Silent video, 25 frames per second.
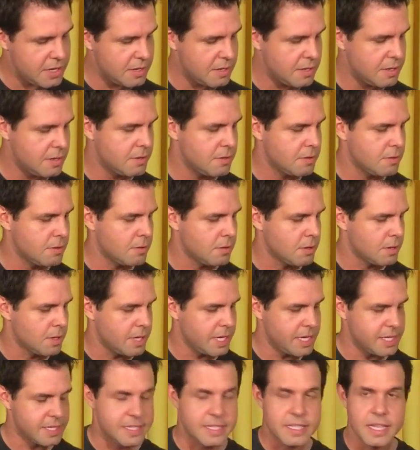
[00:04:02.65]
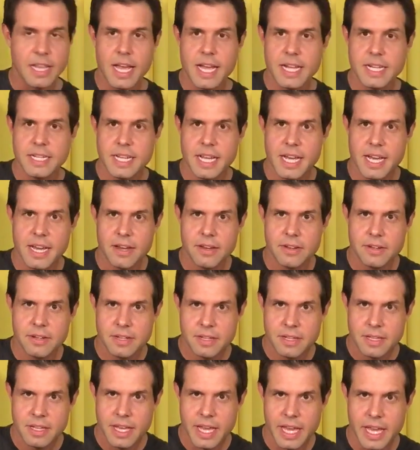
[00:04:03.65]
and slide down
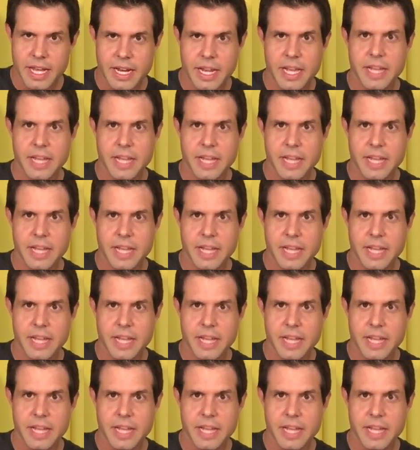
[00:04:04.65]
and